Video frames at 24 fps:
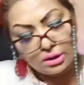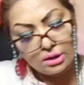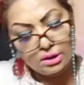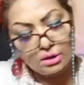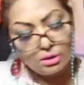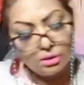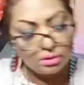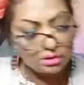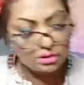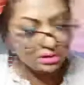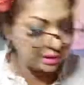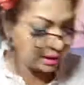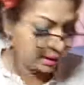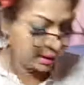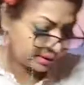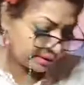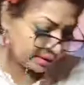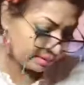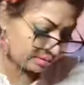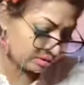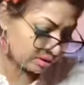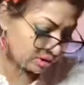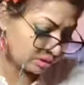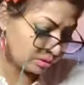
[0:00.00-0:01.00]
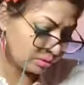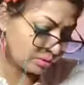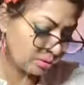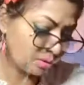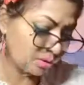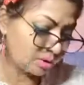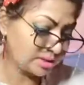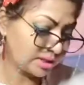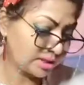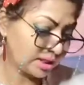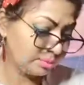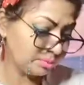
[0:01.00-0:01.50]
looks like there is no
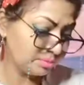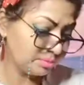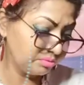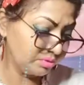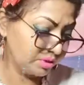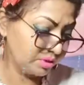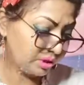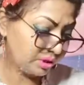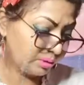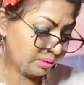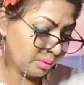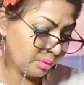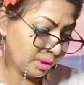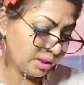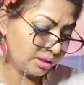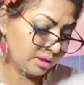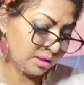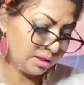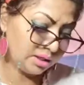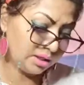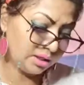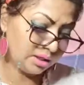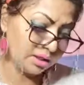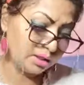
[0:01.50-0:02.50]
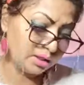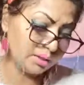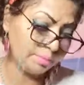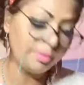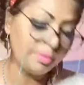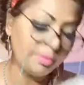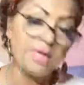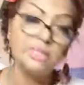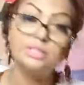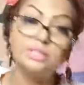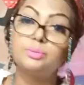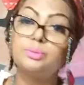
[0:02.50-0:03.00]
contact between you and the
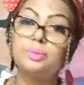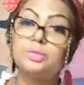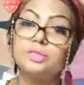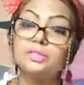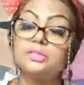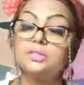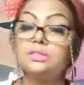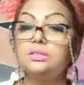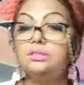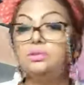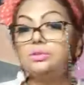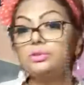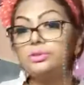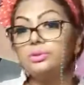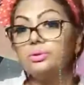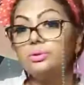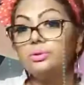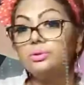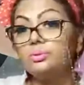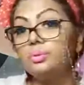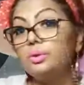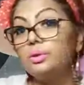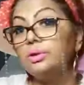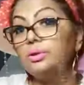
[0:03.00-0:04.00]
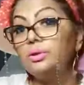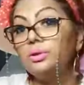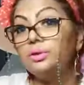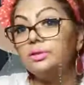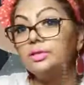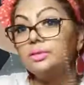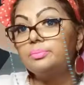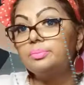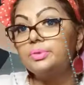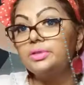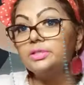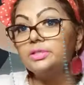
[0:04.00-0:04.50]
past person, so we'll
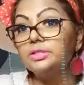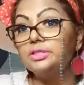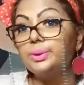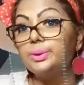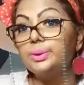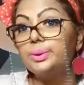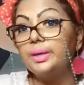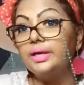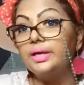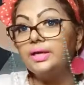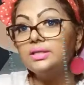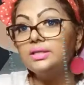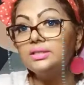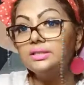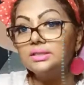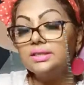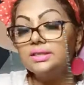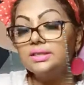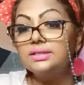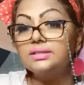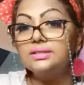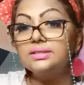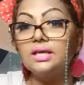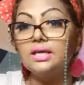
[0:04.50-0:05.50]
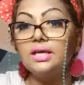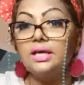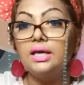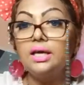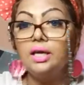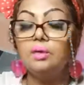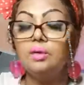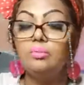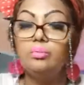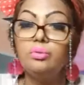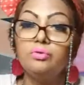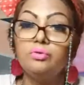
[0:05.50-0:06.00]
call that person your ex. Yes,
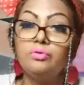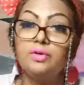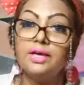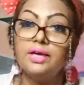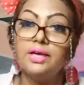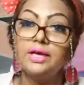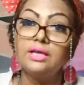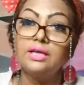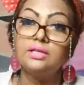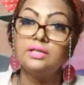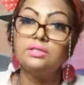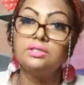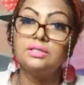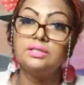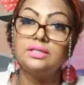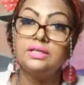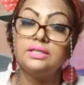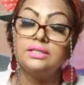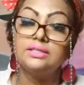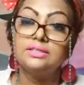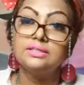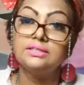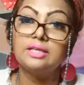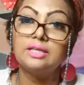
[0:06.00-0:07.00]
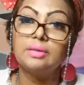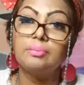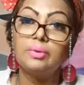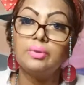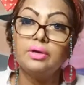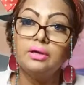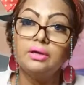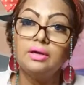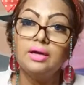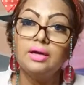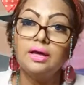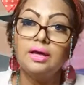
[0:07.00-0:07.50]
moving ahead in
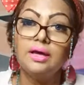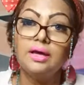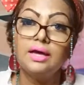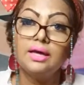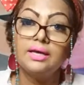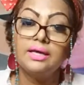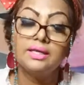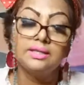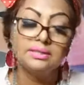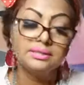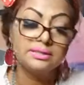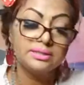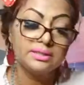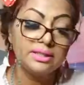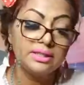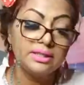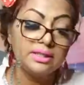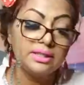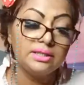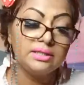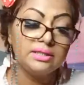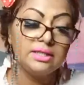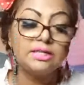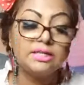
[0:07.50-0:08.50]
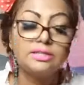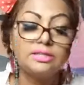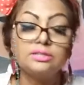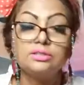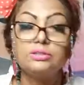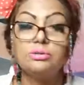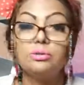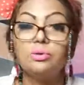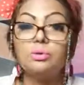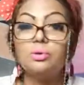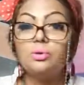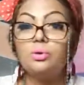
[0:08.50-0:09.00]
December, I can see
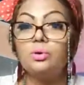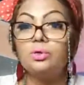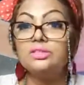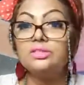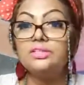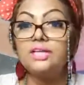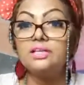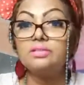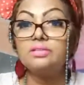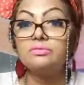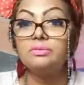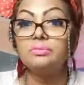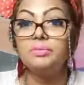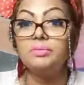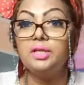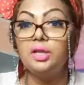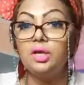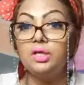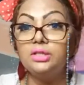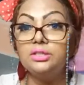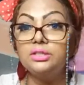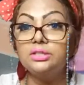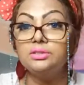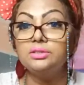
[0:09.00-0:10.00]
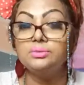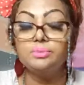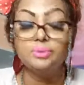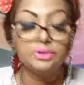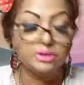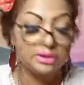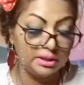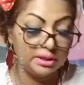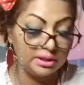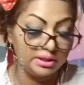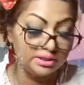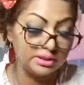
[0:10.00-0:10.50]
that all contact will be lost
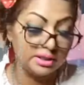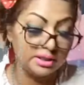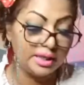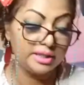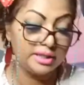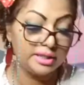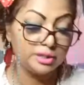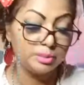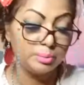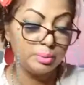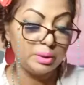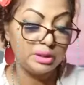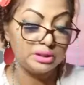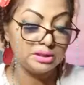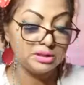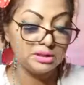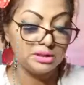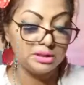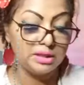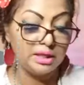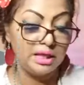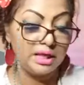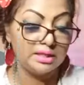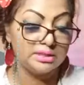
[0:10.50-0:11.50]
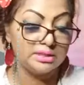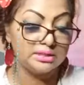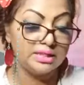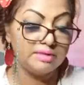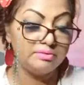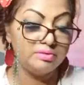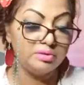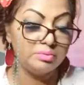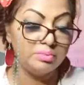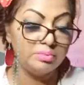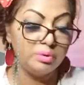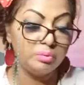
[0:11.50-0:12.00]
with this ex person, as they
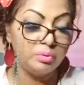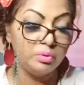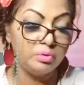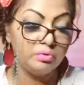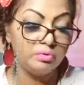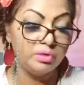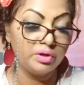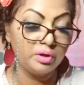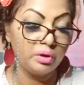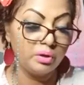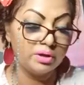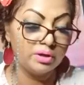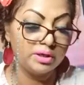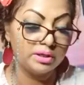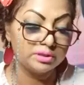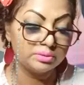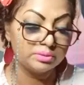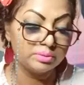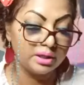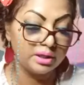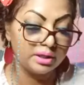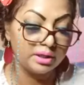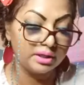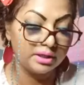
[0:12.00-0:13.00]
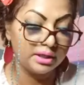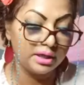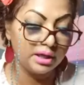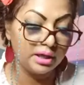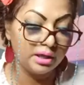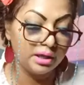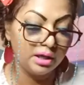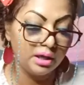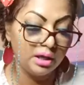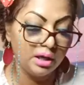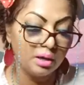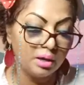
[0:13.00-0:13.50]
will be moving on as well.
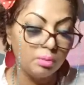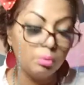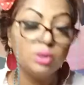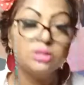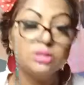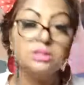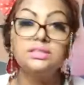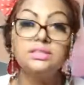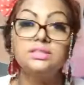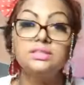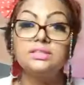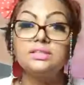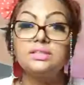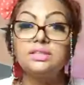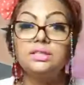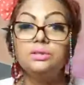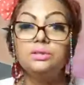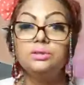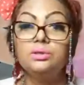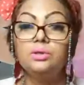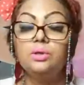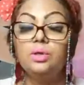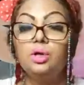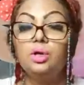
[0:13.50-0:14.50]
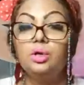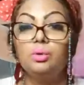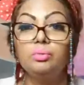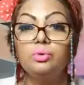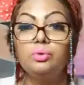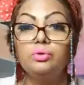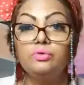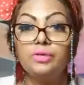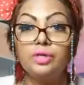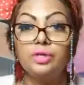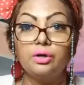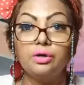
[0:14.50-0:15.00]
Yeah, once they see you
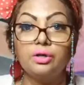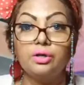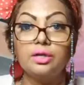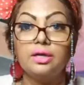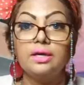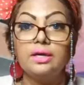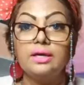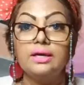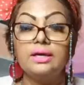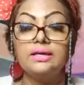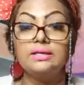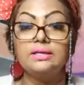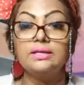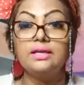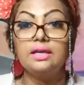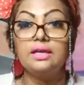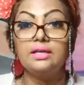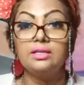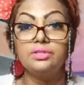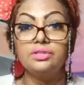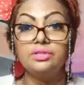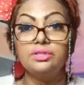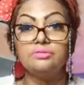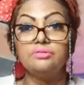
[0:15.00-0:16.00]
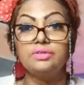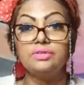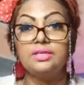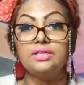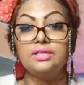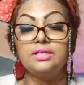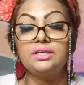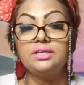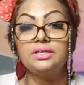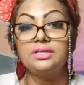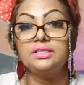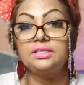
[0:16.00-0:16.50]
moving on, the energy over
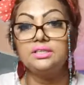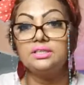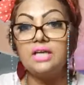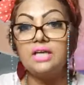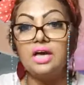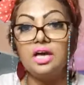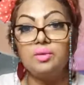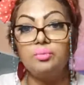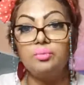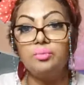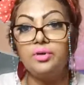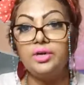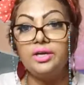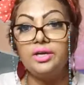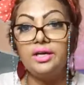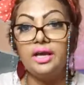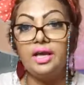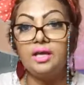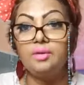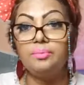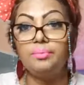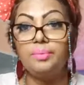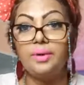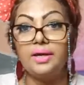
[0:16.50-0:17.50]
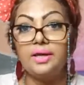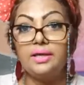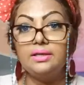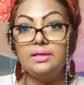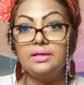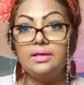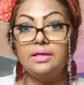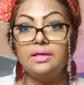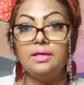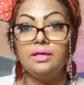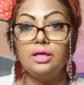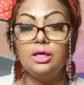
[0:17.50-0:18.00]
here is heartbreak and pain.
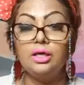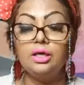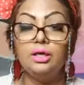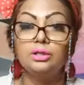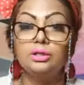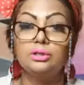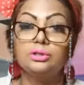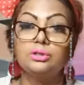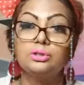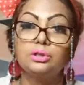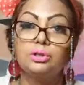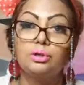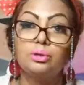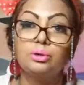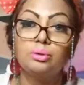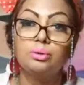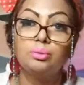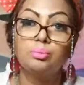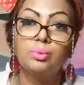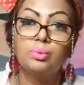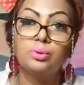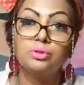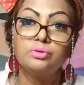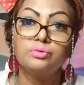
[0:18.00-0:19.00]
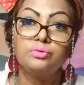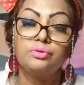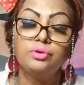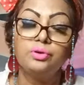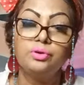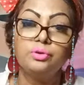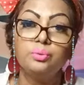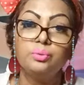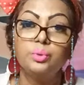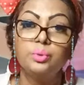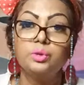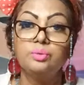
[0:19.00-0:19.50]
Yeah, so both of
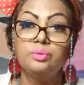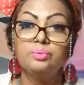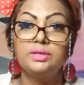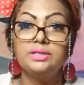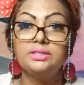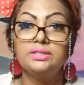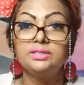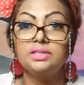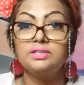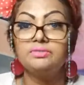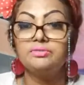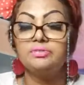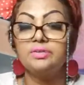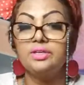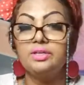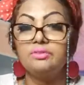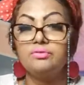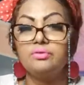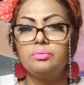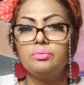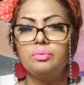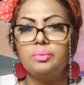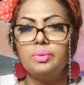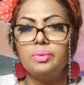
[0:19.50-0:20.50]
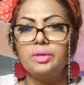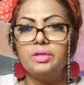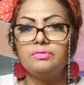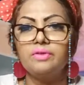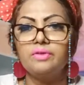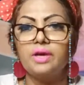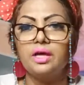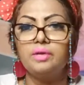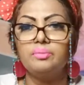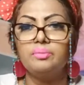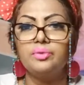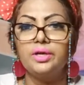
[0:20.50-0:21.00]
you will be suffering from a bit of
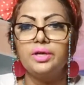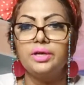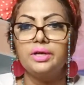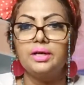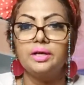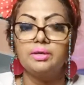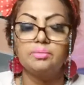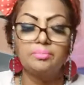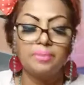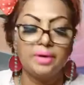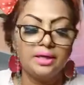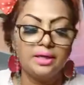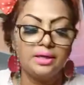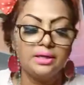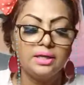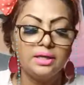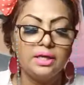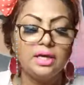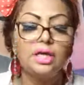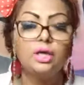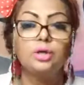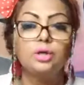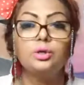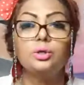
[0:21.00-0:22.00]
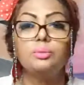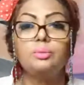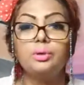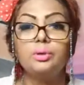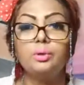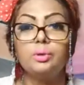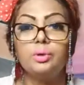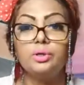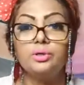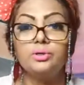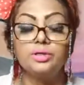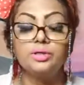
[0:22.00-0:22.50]
heartbreak and pain. You'll be
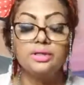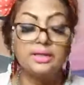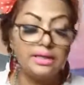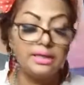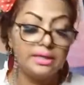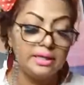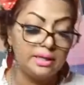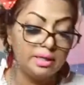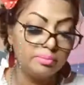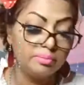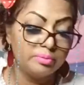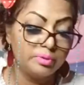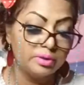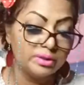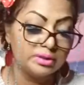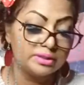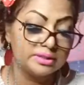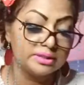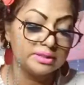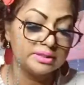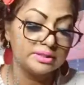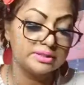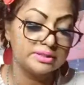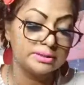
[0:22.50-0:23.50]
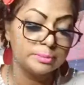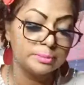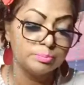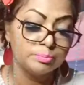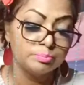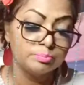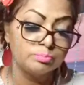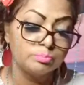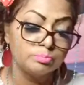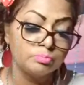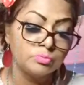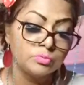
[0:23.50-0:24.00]
going to the healing process.
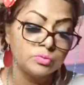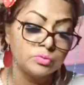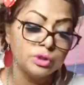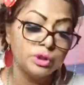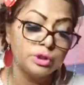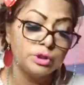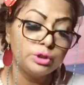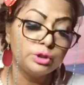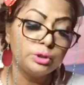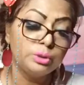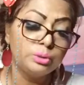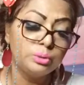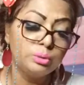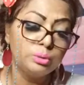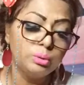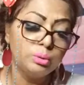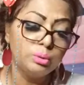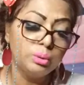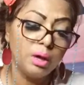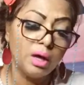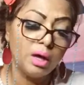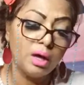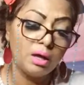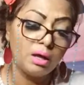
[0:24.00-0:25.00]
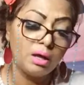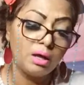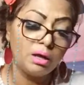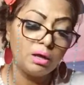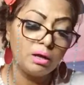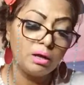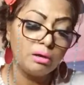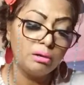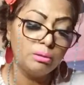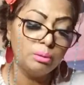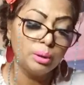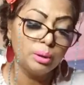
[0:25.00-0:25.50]
You
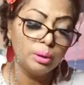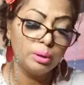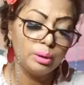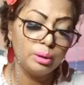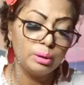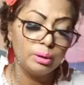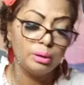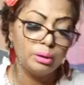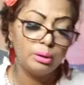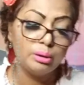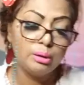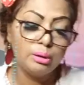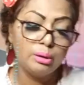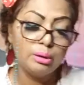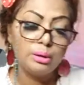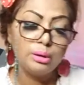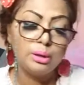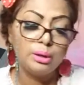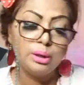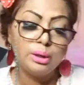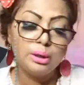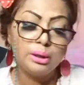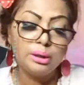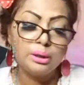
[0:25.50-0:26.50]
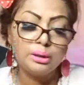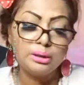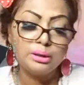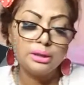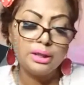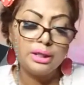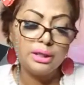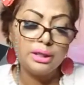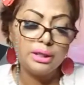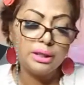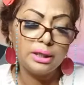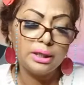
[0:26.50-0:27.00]
are
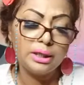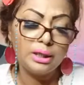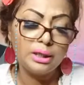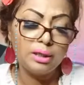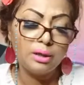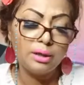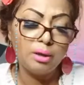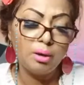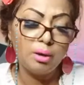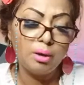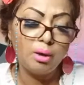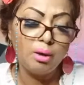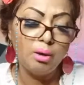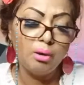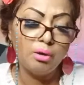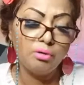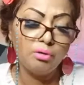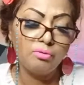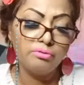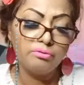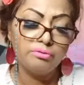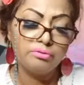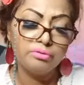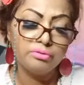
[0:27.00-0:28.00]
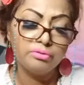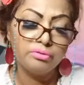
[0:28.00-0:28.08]
thinking of